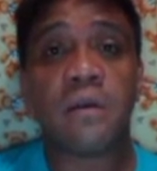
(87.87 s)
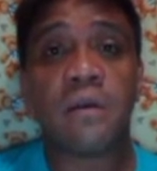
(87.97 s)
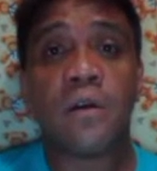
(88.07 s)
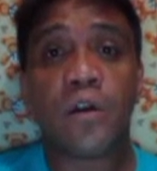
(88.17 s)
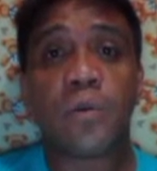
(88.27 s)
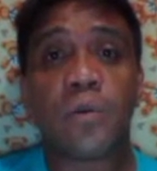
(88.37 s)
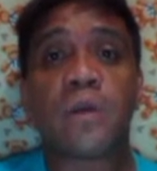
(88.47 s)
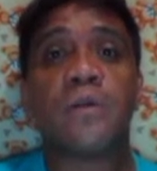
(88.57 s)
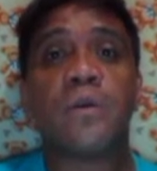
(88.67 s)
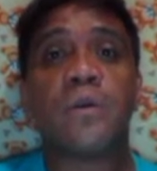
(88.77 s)
or we
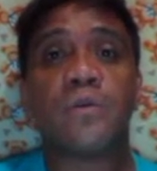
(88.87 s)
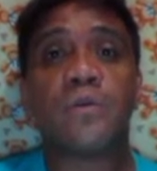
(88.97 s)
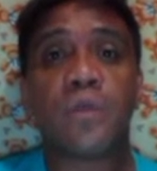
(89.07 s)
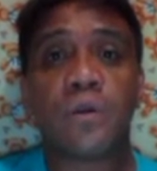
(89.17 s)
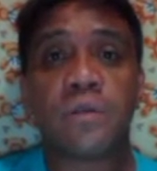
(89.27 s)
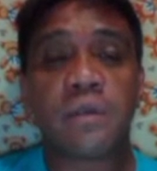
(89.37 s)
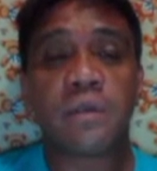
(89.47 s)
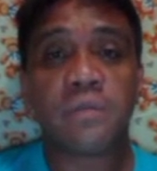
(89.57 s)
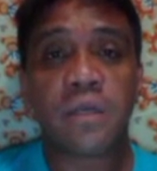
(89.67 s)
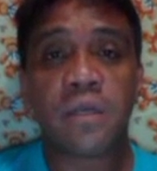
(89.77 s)
are going to recall
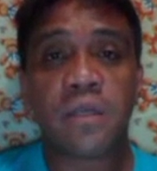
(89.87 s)
something,